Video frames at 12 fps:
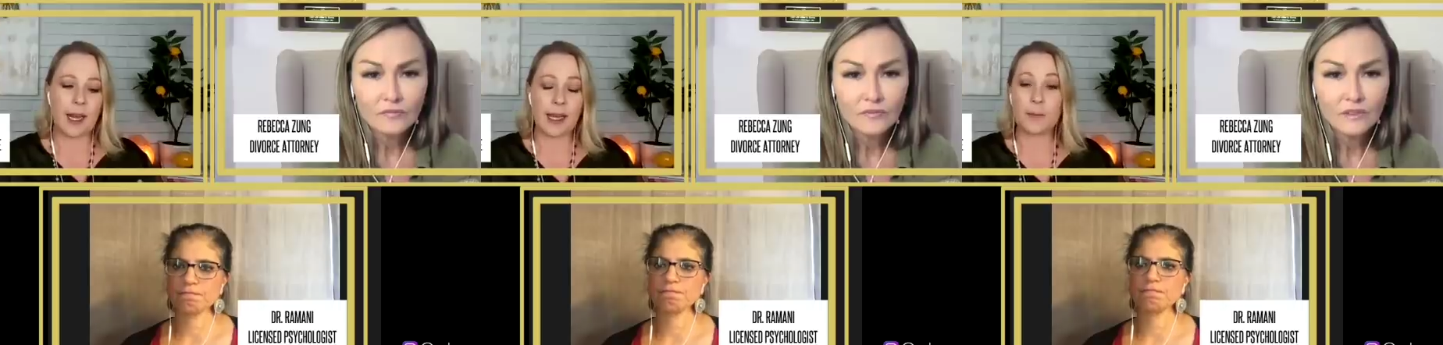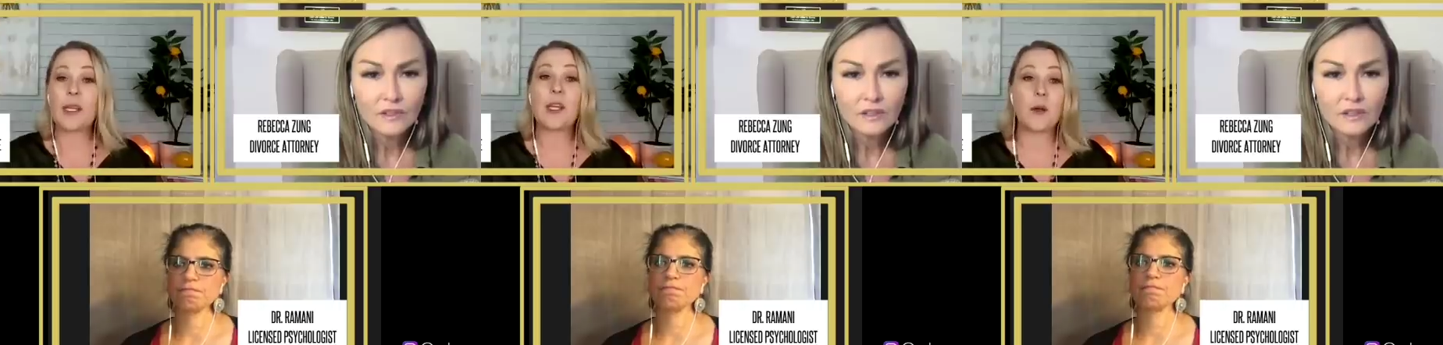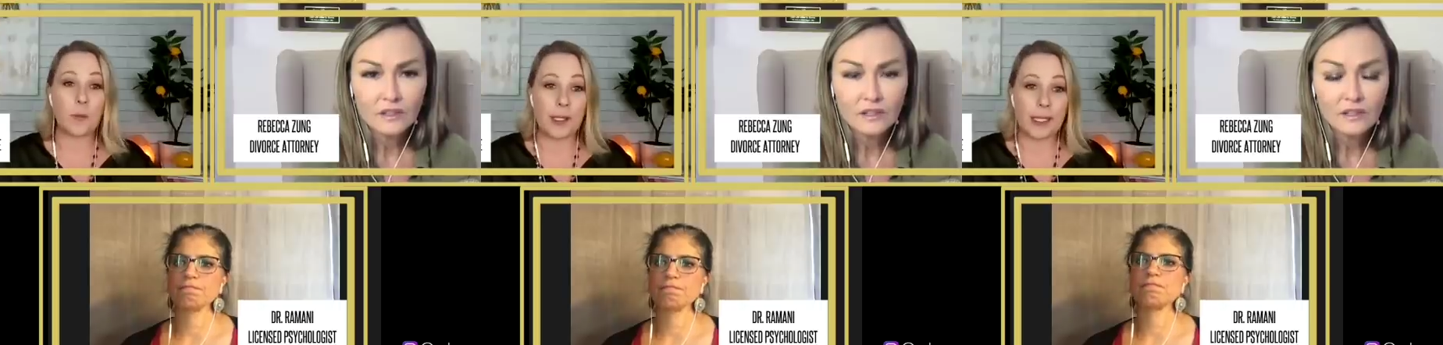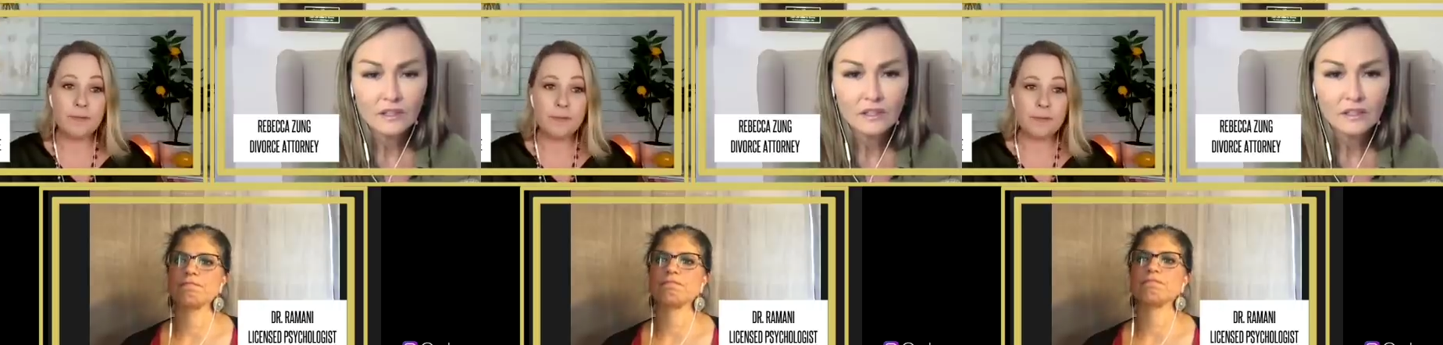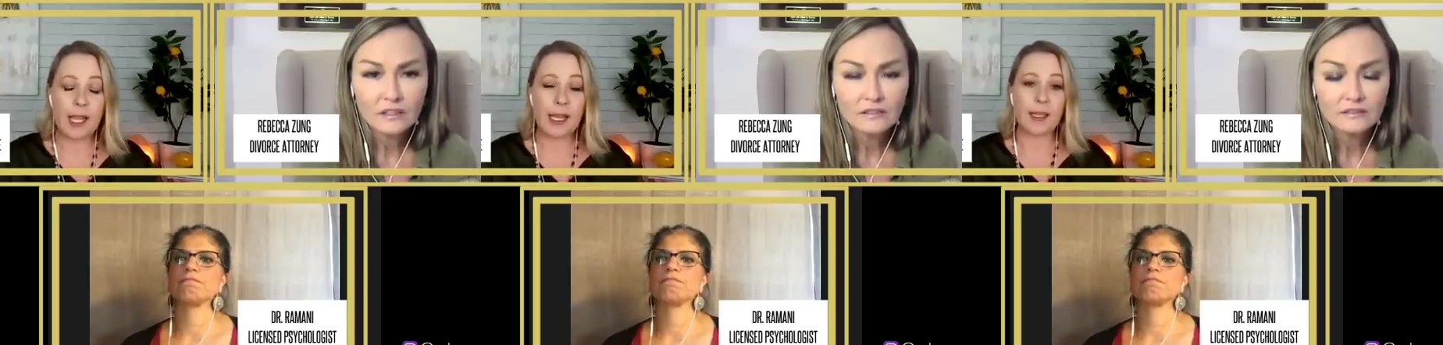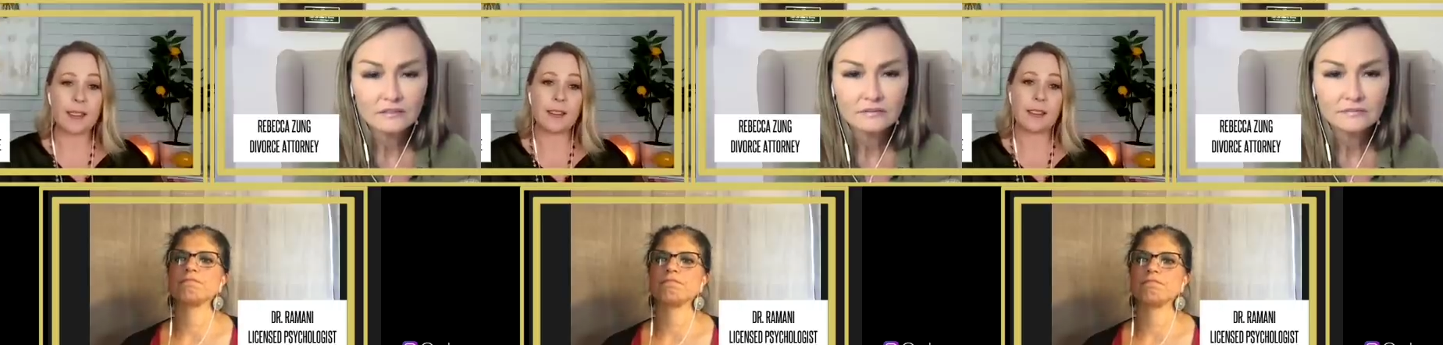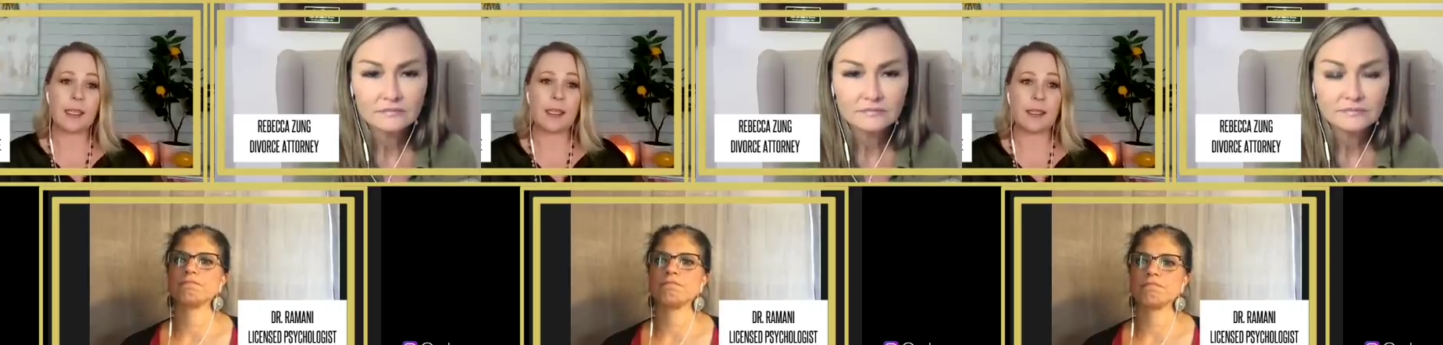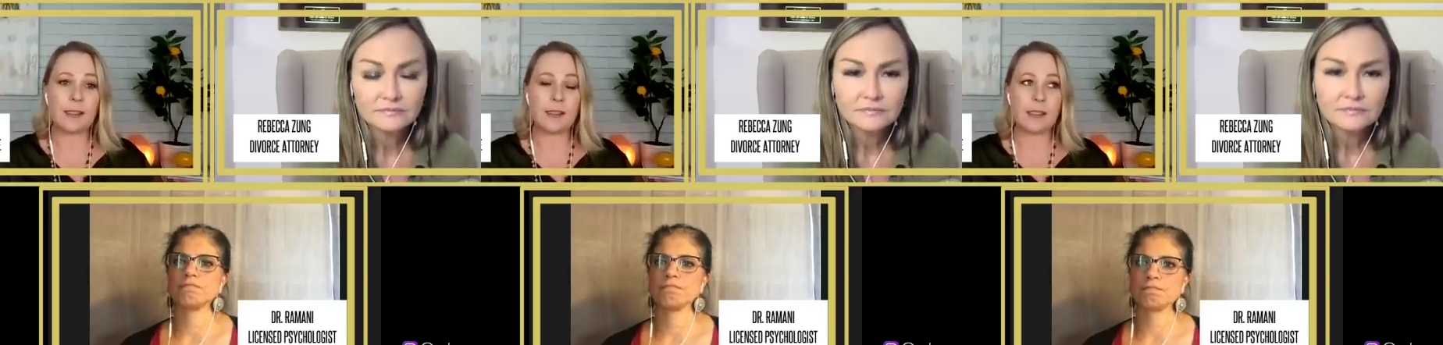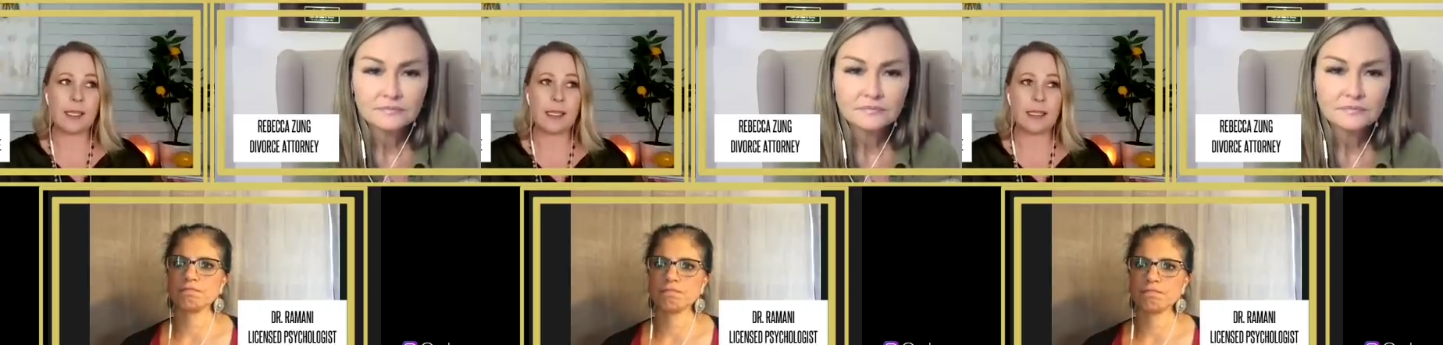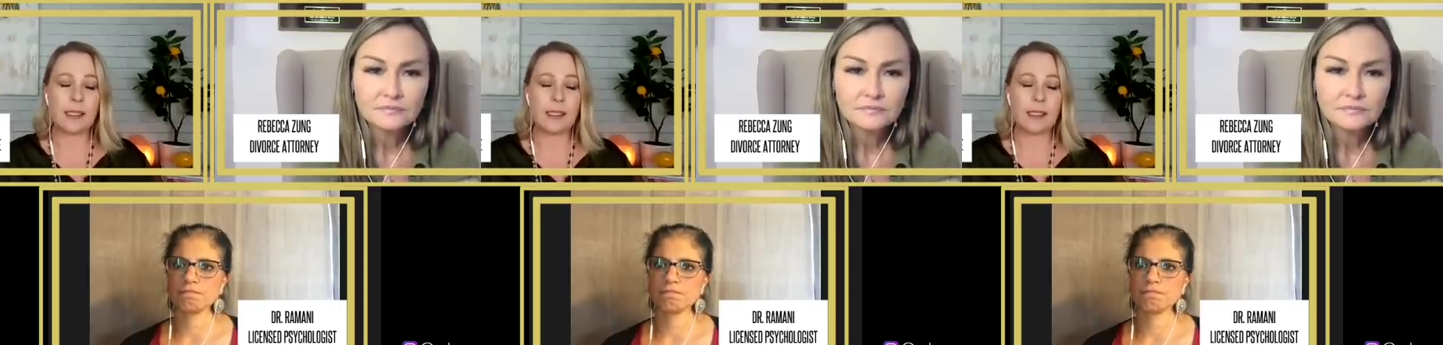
Speaker 1: i'm human and and it, eh,